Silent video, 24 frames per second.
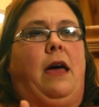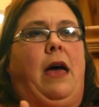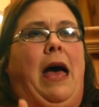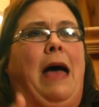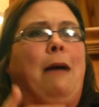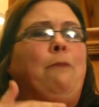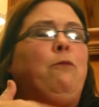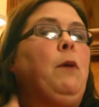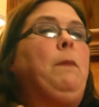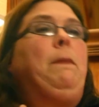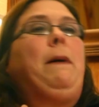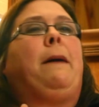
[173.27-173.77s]

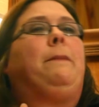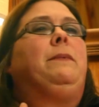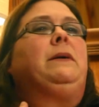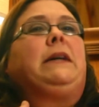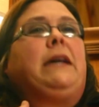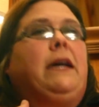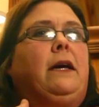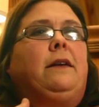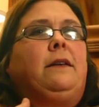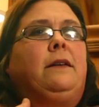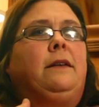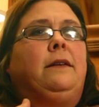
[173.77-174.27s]
I'm
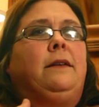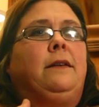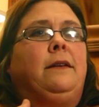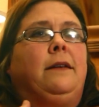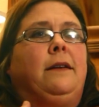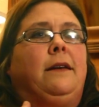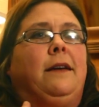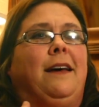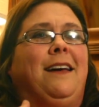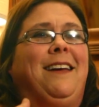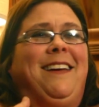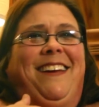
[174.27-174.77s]
Republican.
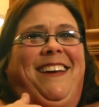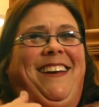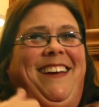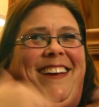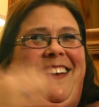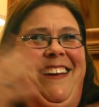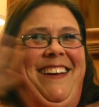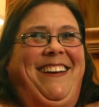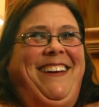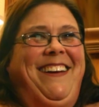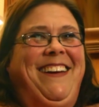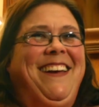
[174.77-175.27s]

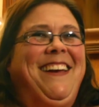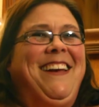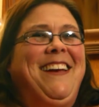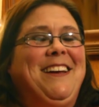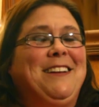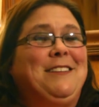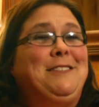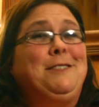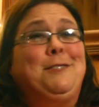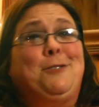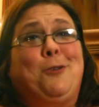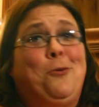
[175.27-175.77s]

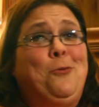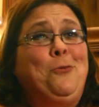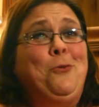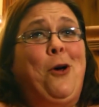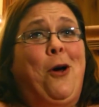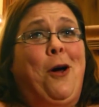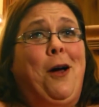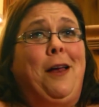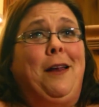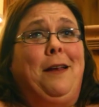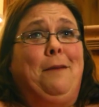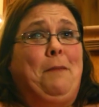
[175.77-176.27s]
It's so
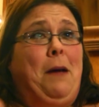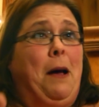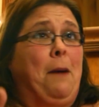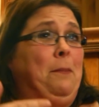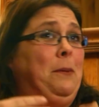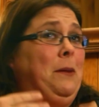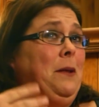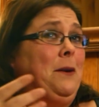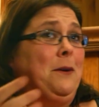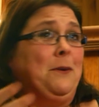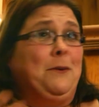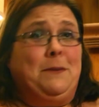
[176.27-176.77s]
not a
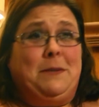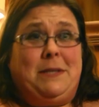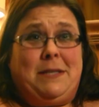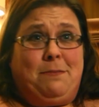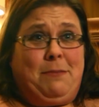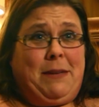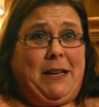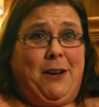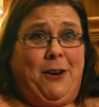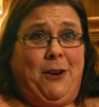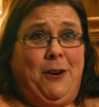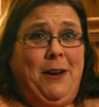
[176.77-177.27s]
political
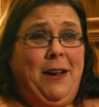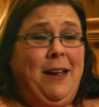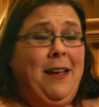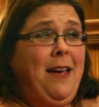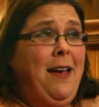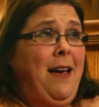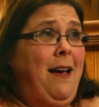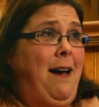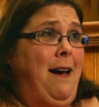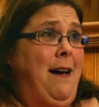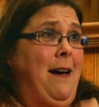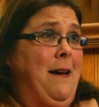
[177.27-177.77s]
smear.
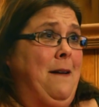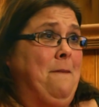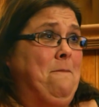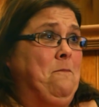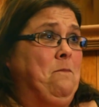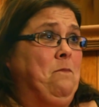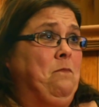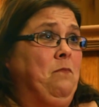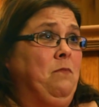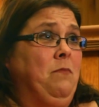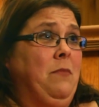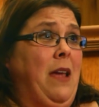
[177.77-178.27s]

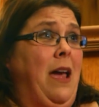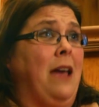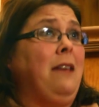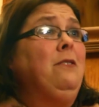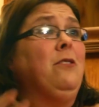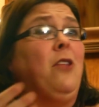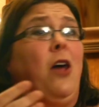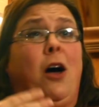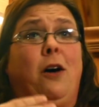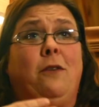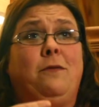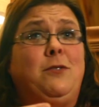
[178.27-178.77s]
I
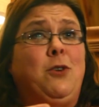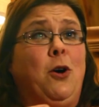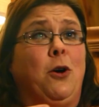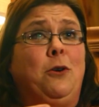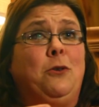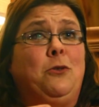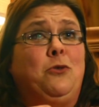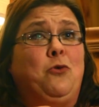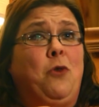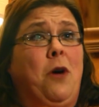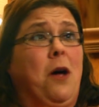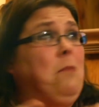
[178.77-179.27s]
love
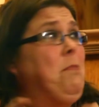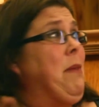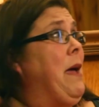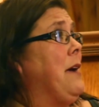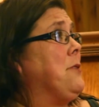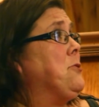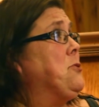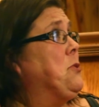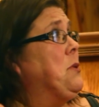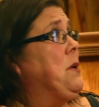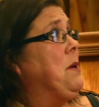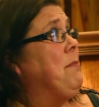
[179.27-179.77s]
Donald Trump.
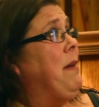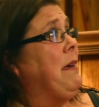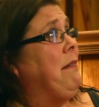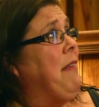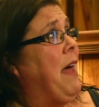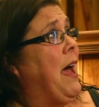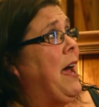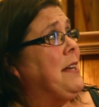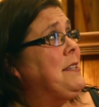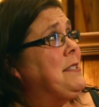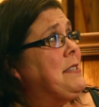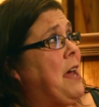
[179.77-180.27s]
Actually, in my
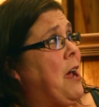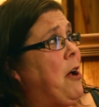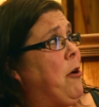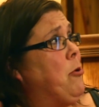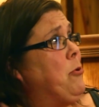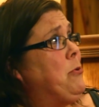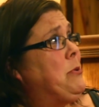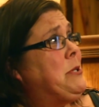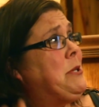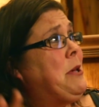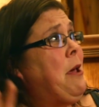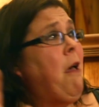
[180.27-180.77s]
last
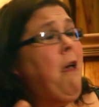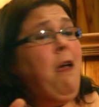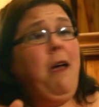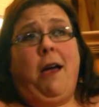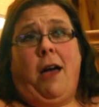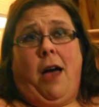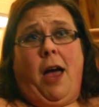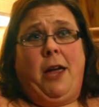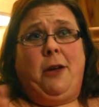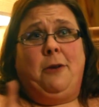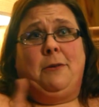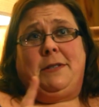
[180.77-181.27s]
house,
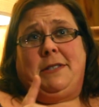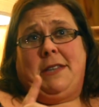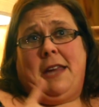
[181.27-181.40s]
I